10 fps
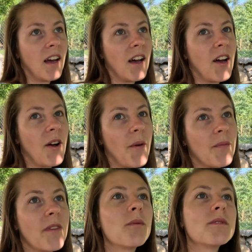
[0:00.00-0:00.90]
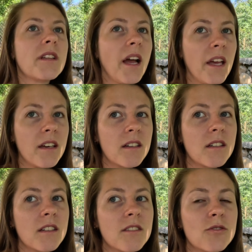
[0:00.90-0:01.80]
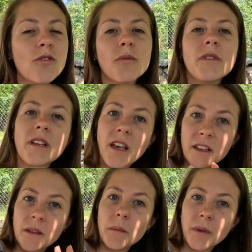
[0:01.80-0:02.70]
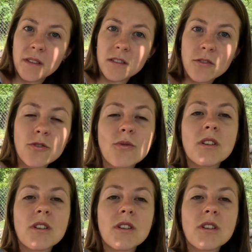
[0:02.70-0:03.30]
they would like to communicate the message,